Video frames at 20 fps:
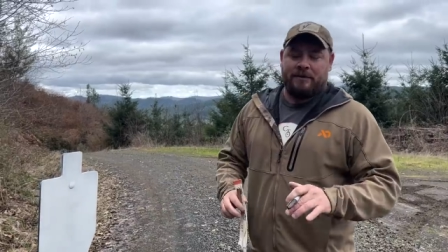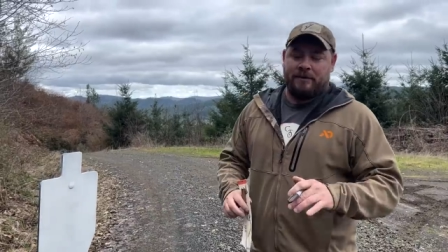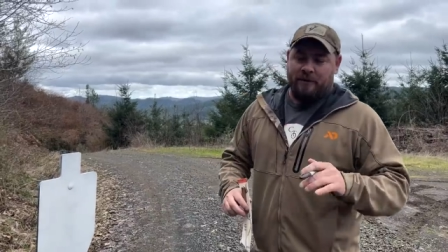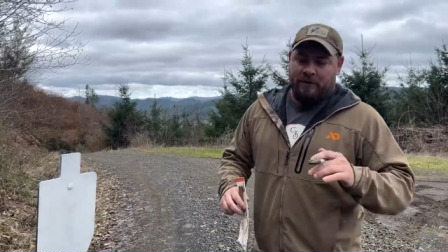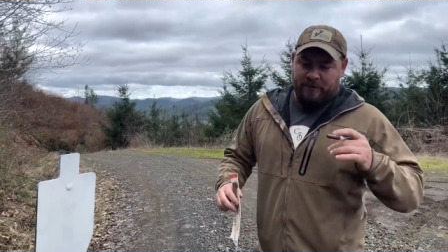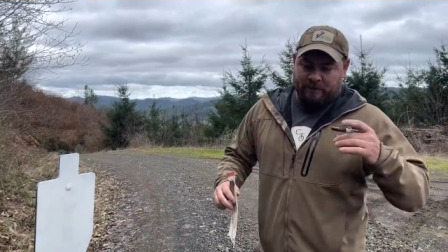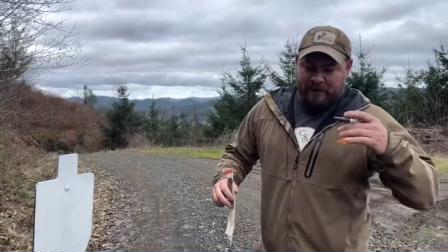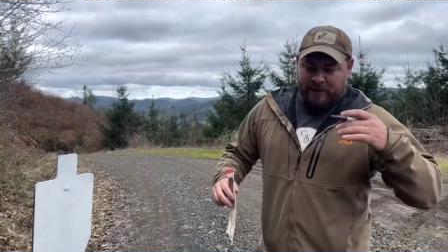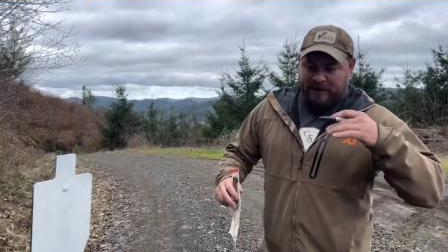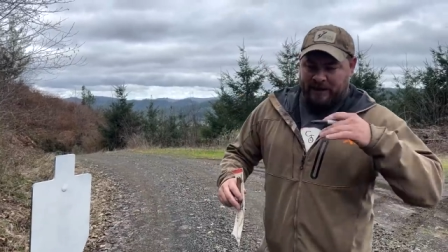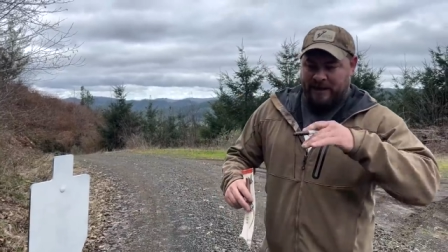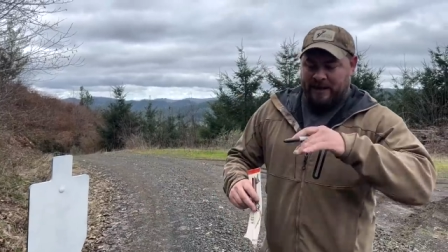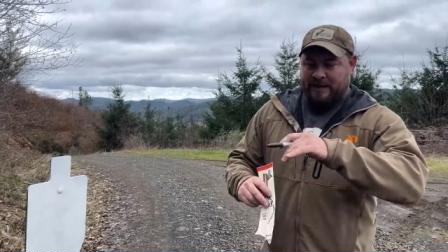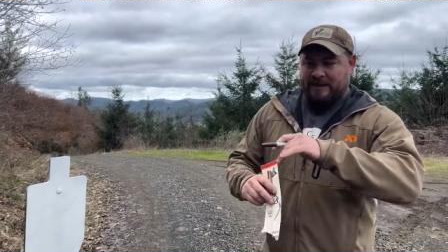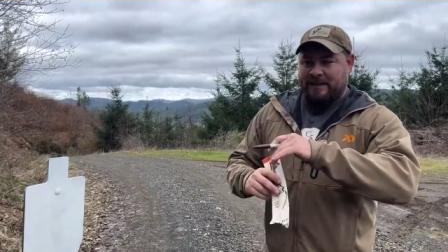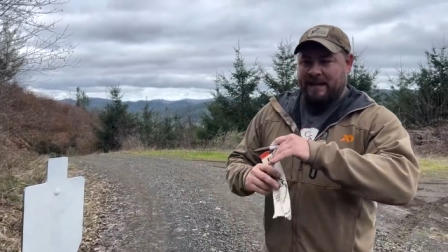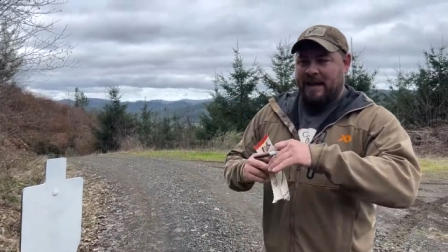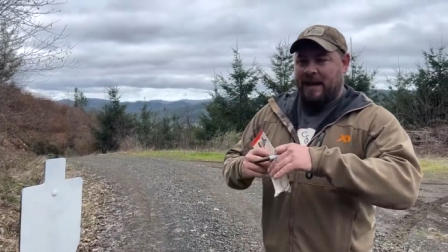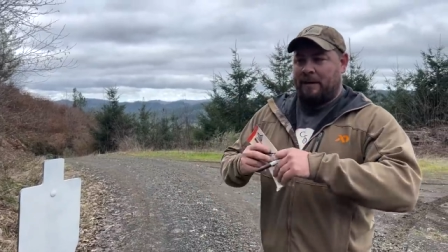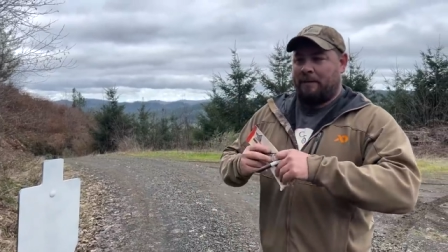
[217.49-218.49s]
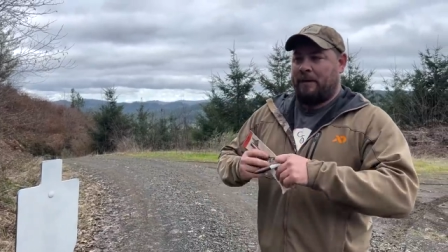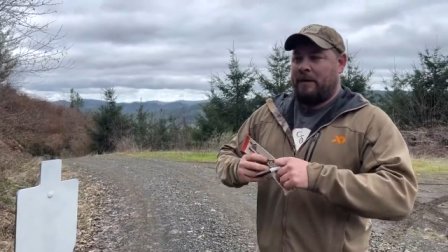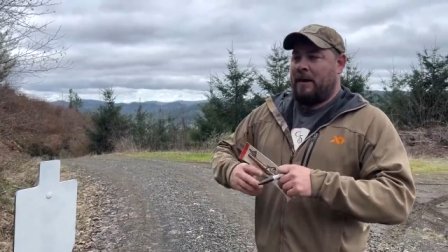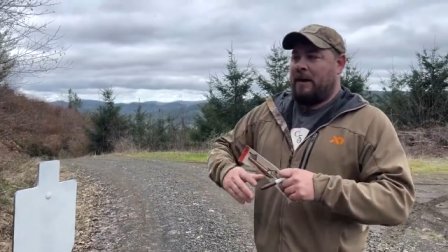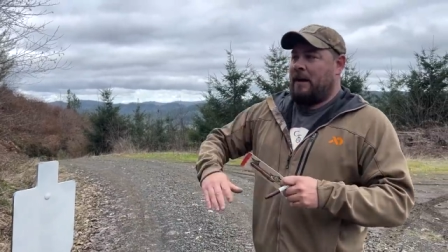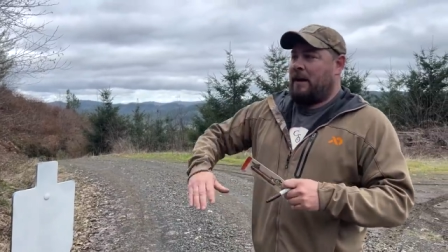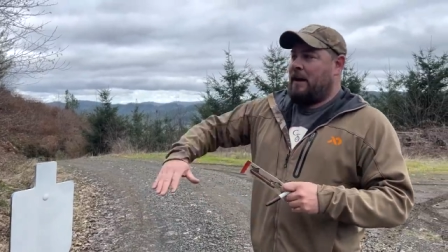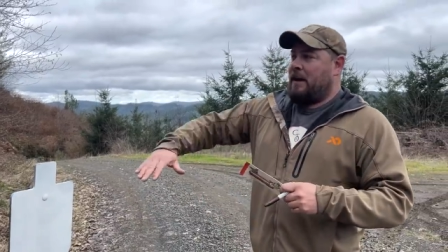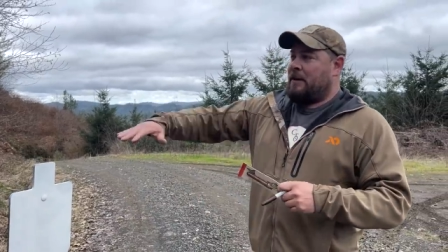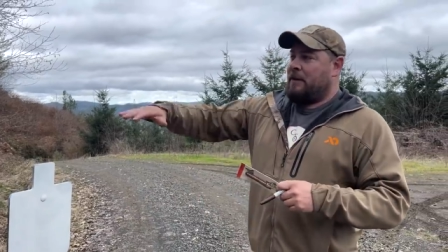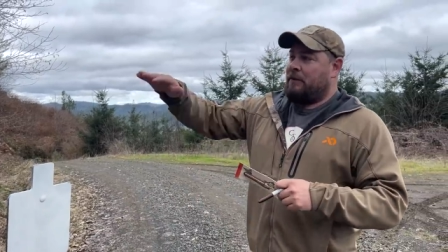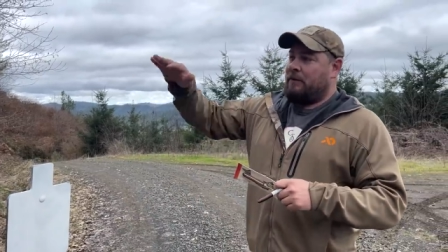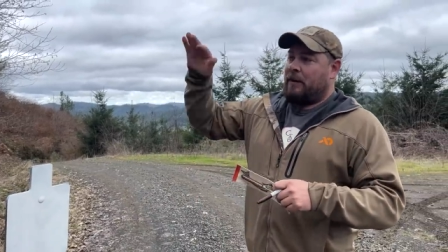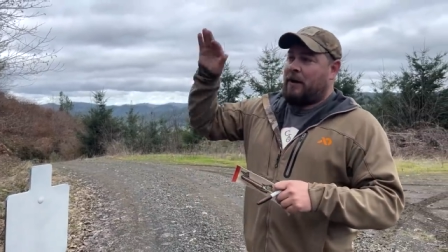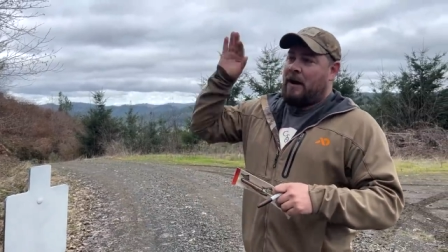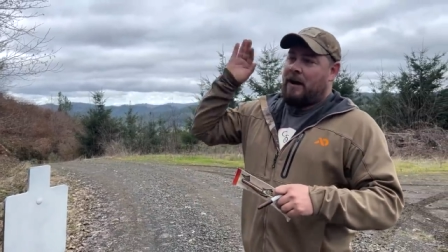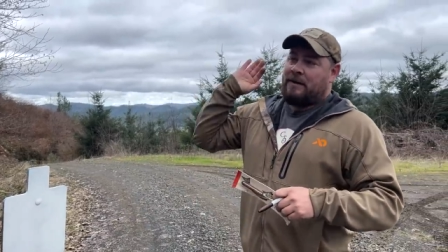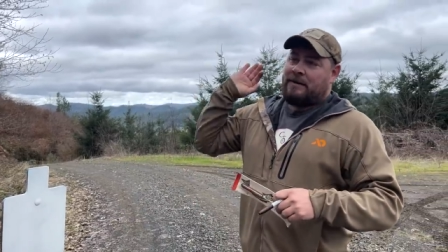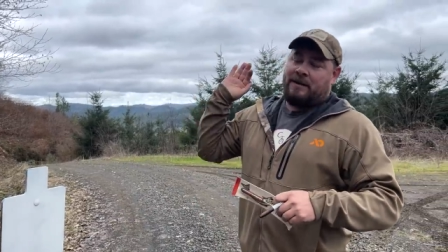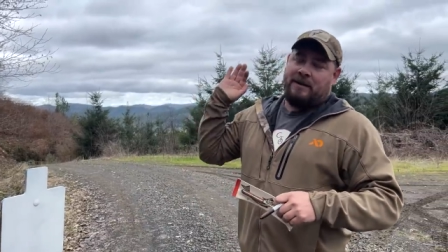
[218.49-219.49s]
So in the BDX app, your
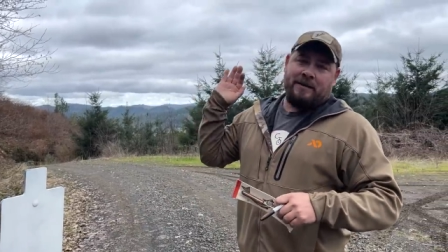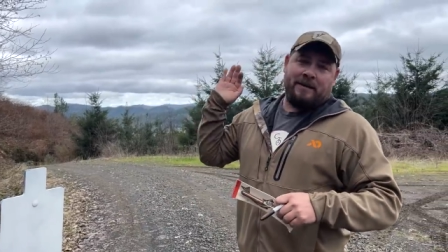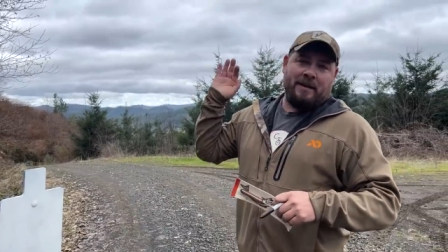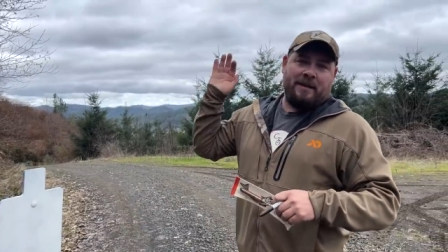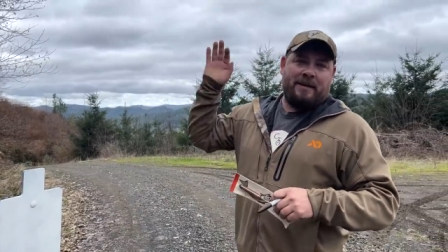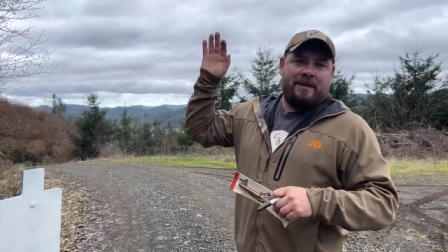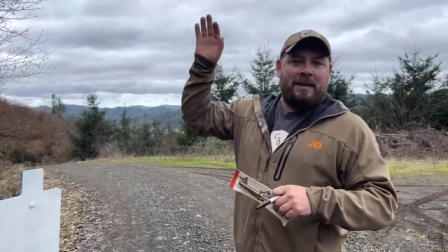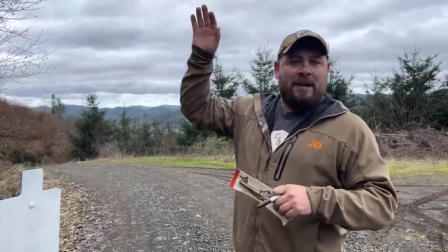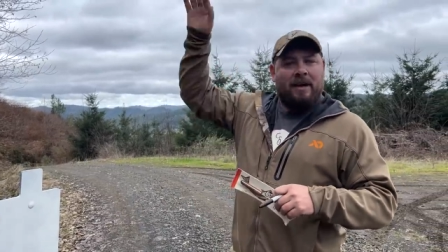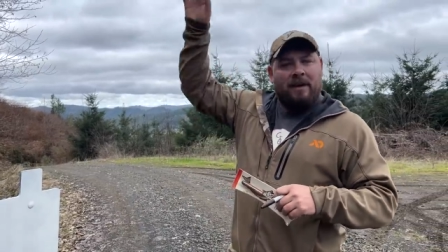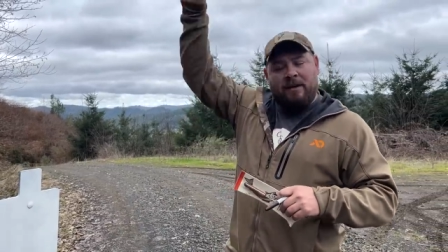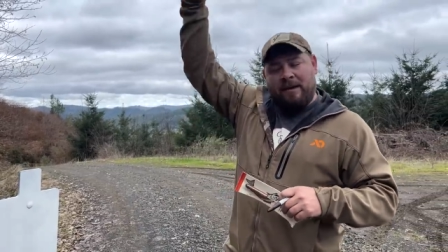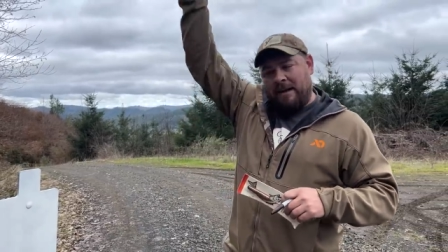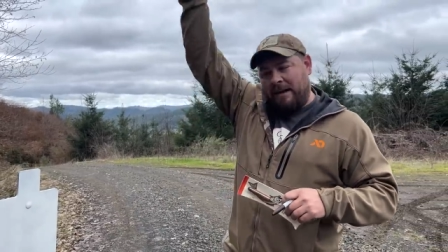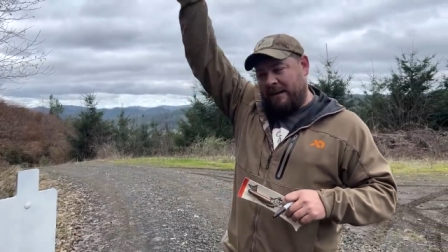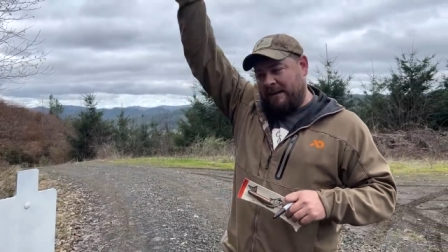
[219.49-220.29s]
velocity is gonna tell